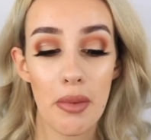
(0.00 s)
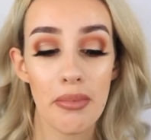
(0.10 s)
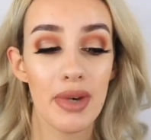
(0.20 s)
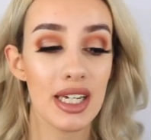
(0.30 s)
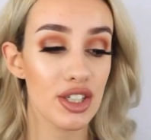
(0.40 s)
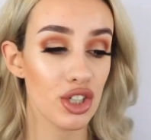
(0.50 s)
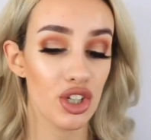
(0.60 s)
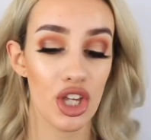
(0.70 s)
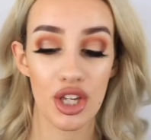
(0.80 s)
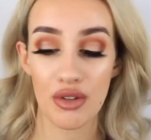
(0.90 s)
make sure you
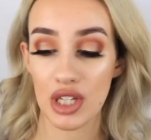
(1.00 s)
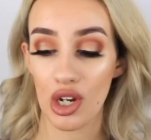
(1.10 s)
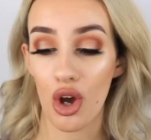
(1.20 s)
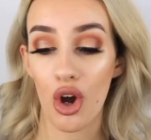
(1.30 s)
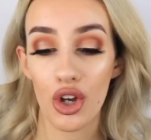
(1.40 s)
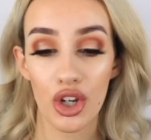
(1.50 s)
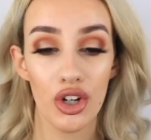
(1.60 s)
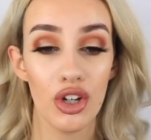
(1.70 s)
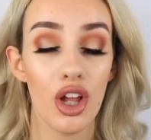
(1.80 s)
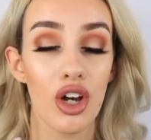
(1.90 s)
use an
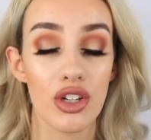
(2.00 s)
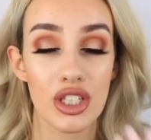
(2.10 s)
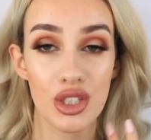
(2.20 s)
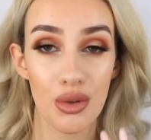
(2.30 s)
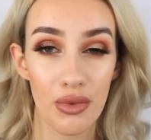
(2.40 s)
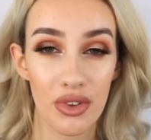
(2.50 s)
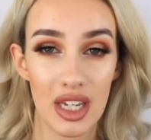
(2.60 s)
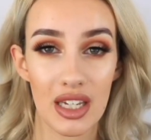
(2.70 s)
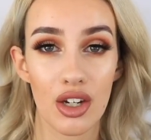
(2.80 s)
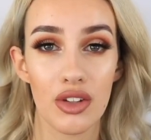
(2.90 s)
oil or
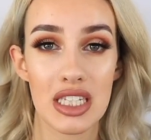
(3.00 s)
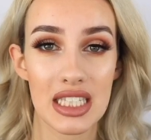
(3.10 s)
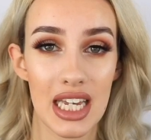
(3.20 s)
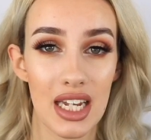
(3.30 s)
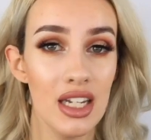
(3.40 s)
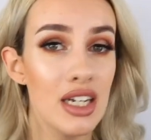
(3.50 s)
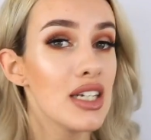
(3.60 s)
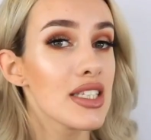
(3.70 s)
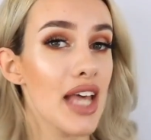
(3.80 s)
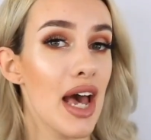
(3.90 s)
something on the skin
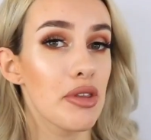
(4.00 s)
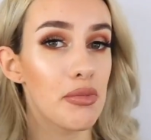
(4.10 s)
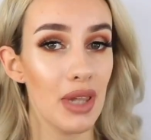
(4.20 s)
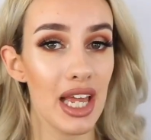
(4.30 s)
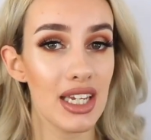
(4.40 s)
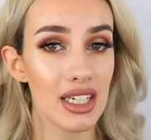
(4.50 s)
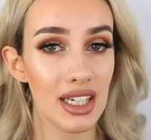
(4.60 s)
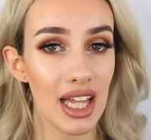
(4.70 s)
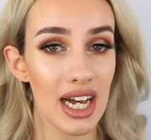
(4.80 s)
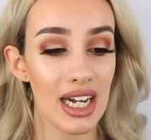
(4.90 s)
to help the blade
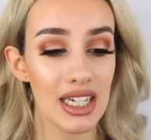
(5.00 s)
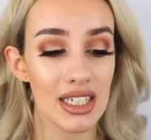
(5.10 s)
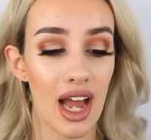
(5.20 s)
glide.